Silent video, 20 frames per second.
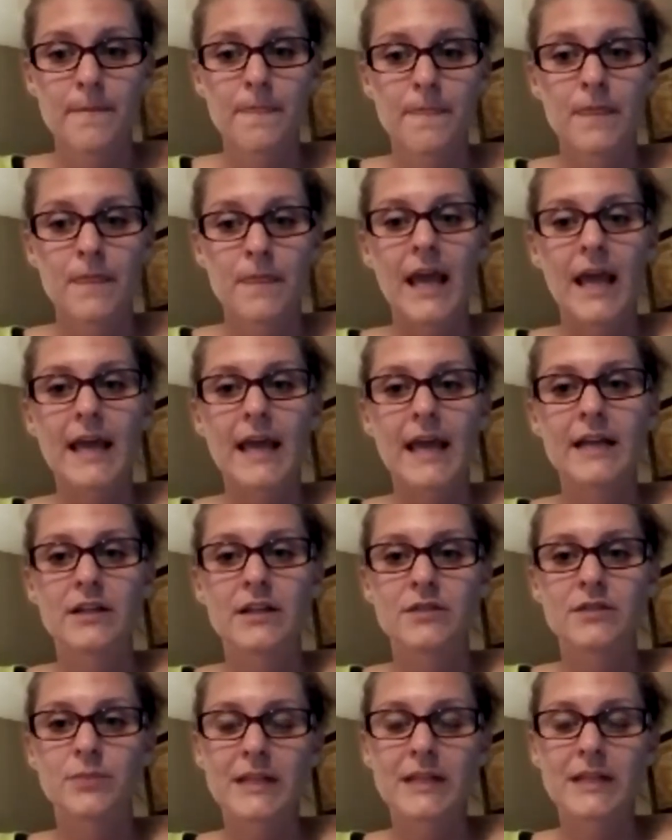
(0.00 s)

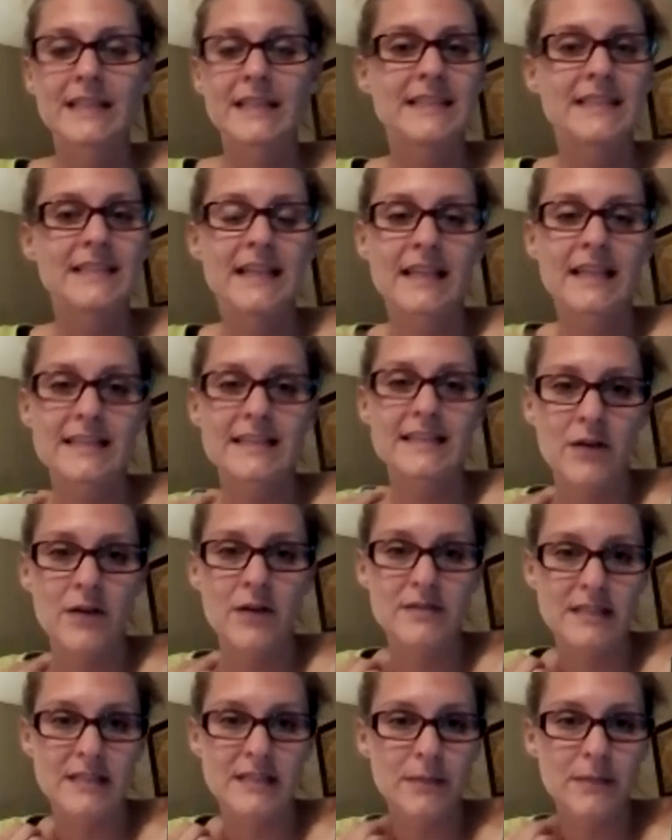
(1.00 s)
And really digging
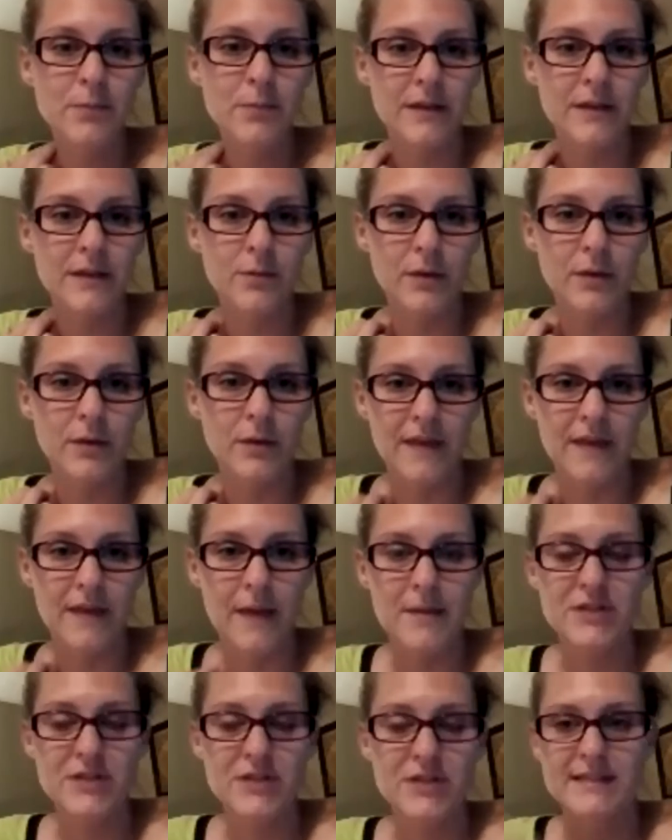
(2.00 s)
down deep with
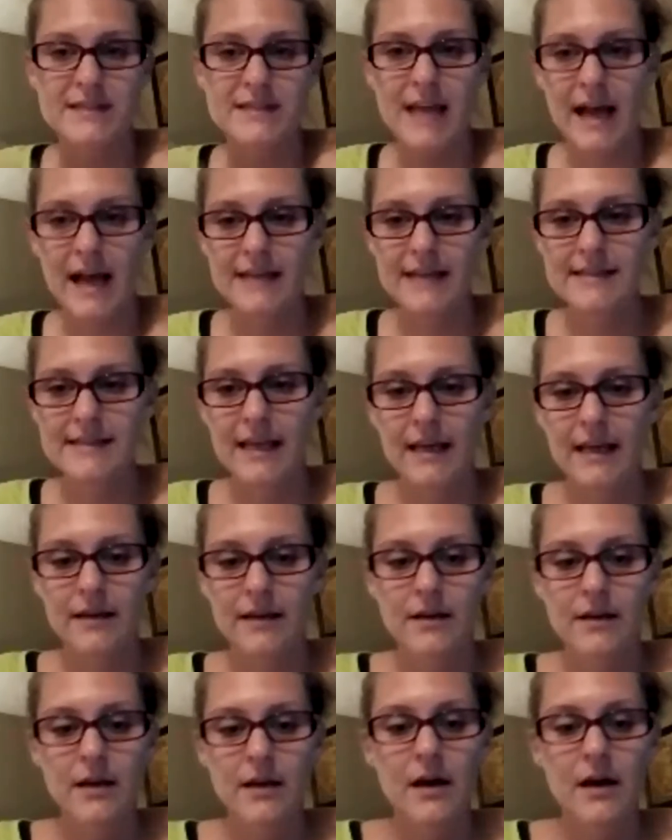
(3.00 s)
them and just asking.